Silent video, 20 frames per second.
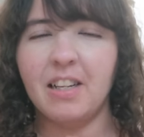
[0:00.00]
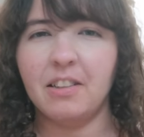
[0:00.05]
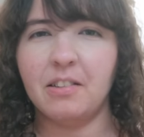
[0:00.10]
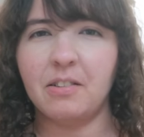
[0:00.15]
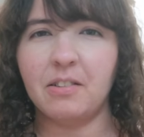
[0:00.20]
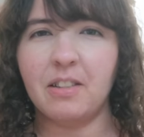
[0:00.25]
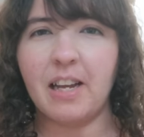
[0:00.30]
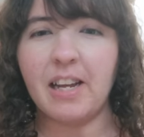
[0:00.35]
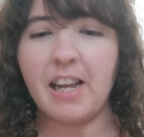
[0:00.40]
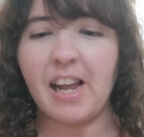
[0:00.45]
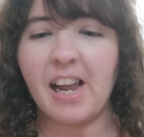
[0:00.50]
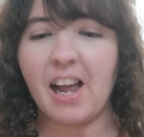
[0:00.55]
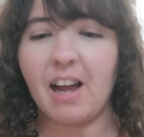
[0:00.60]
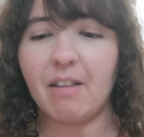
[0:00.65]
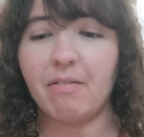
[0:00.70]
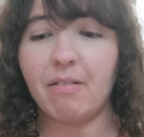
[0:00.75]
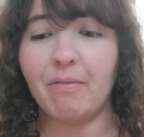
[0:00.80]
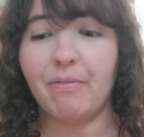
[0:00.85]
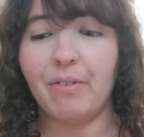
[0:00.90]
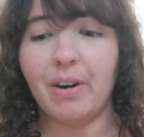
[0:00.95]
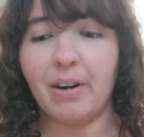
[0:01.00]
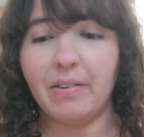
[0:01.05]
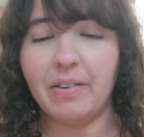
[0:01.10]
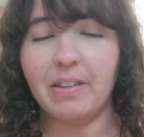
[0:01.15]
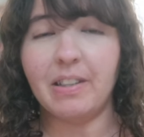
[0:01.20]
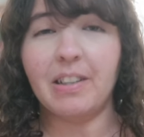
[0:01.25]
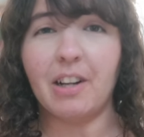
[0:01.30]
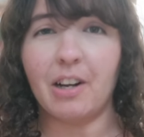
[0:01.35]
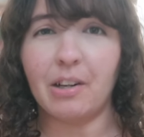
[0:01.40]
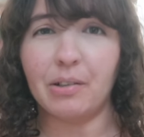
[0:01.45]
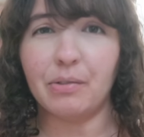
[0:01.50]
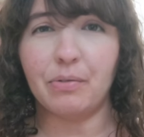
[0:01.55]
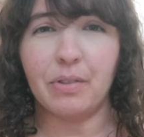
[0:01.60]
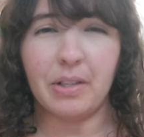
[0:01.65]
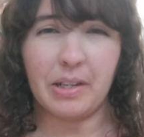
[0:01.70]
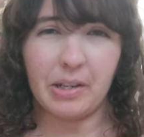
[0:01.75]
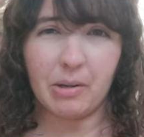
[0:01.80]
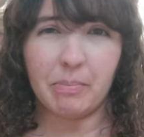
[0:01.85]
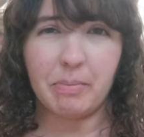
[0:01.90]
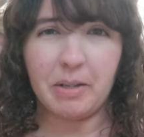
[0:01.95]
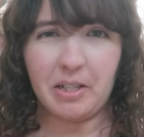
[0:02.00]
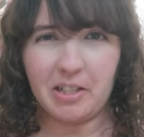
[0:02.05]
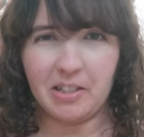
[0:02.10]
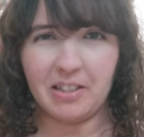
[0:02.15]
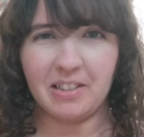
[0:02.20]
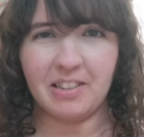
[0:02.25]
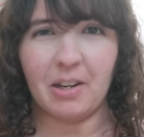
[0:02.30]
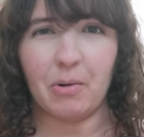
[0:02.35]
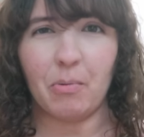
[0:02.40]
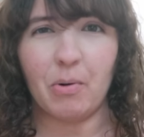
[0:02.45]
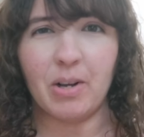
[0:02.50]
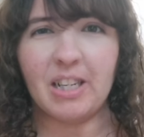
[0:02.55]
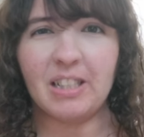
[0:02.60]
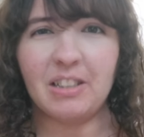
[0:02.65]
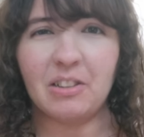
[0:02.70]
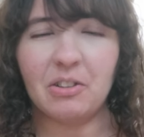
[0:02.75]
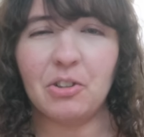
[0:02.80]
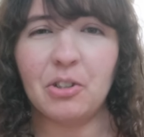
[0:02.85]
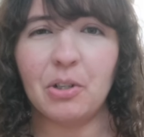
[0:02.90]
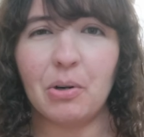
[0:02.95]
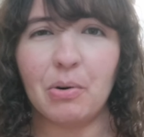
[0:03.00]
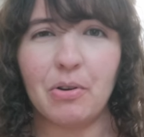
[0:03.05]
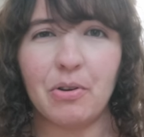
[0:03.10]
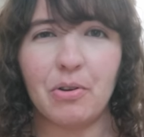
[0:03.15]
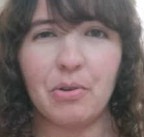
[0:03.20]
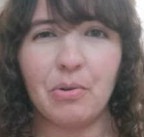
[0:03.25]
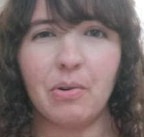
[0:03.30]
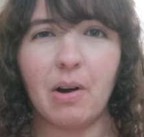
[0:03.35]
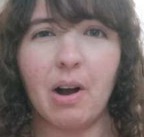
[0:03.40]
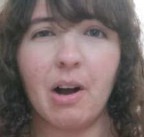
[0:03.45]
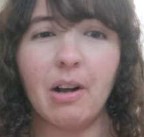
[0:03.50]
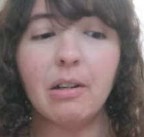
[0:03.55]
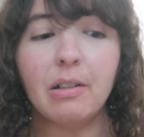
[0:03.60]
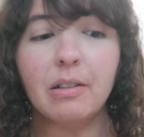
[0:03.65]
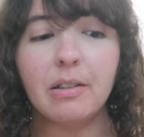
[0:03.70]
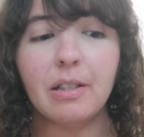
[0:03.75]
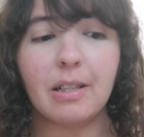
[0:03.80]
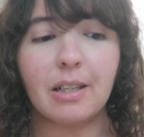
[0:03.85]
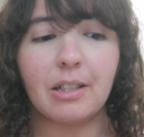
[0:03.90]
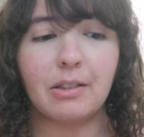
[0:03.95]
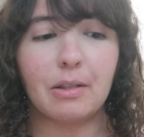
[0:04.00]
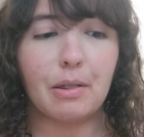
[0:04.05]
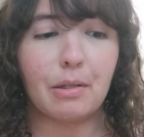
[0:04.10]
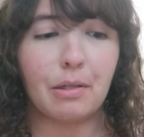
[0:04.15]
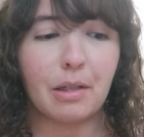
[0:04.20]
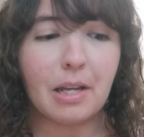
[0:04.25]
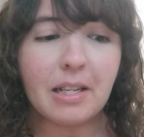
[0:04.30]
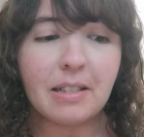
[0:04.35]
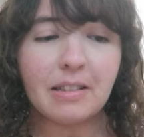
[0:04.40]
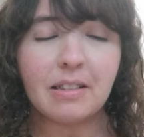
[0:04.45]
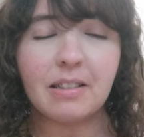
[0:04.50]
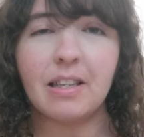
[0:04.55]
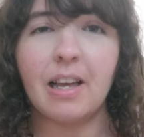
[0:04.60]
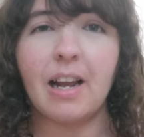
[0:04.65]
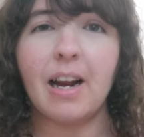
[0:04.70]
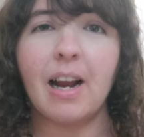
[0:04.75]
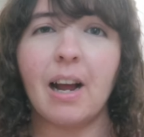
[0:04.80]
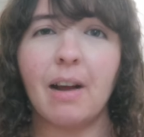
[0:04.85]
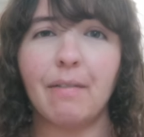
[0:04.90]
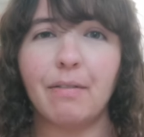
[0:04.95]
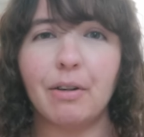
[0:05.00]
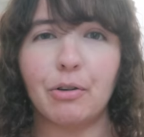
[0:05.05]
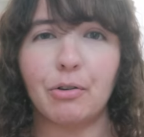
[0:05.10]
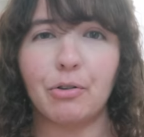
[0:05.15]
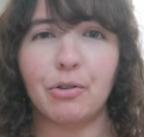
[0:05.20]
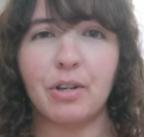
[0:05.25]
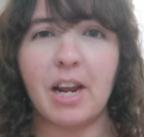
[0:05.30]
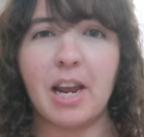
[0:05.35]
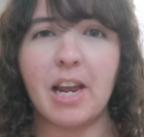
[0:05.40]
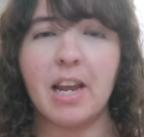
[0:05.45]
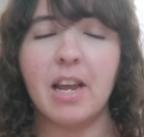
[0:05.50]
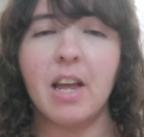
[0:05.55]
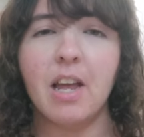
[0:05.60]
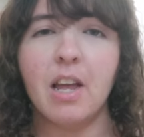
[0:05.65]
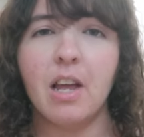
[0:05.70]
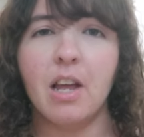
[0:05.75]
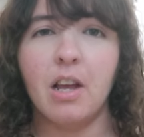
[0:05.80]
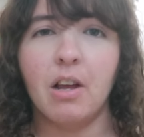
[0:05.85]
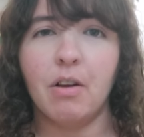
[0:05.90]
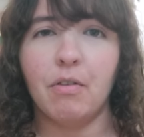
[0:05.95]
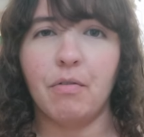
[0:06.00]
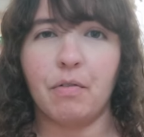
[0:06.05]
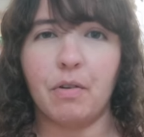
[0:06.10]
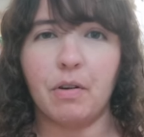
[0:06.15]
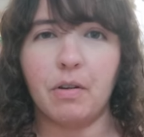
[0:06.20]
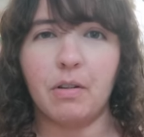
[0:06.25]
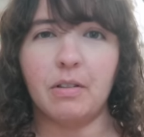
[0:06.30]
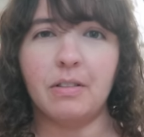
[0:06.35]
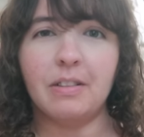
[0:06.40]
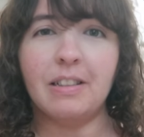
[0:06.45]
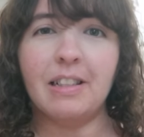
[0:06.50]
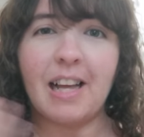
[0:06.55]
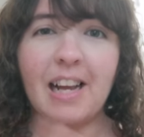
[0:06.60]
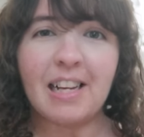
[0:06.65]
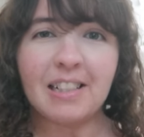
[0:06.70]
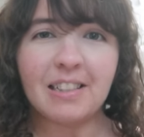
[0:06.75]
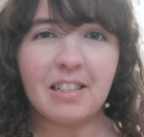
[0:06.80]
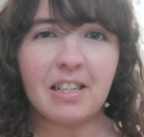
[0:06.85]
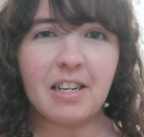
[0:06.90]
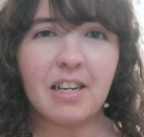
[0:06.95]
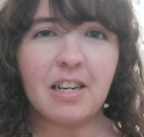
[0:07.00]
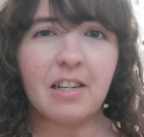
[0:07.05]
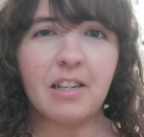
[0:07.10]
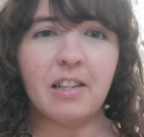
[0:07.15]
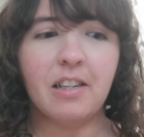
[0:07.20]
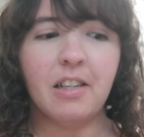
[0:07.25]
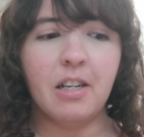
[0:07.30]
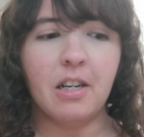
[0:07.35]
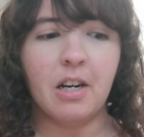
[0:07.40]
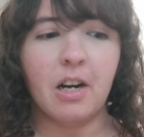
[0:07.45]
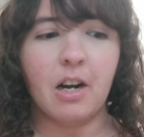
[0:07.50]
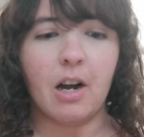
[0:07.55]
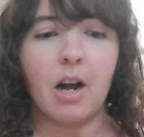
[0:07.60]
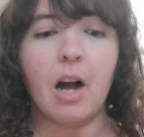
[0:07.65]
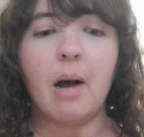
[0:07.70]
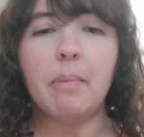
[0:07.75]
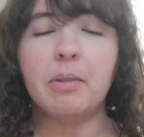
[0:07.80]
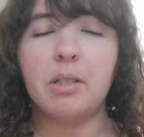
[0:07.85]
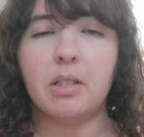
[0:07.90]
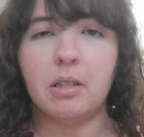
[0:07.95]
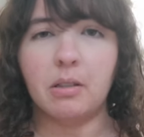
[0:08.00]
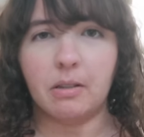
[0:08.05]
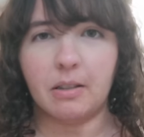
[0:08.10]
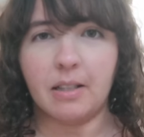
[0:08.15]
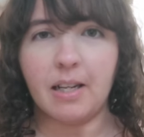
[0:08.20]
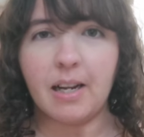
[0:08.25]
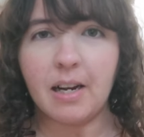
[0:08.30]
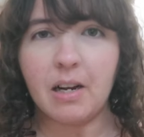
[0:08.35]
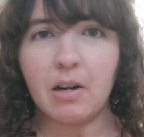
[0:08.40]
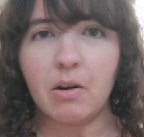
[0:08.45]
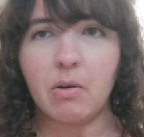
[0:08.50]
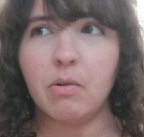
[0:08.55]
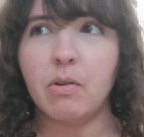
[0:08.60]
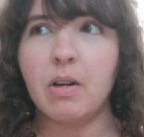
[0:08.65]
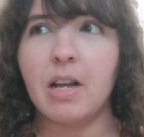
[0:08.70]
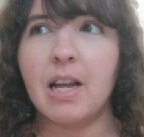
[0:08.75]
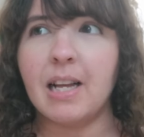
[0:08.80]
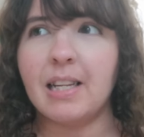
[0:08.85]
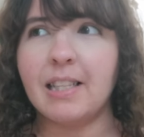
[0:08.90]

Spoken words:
Today I have a very long video because I wanted to show you all of the things that I have crocheted from last year up till now.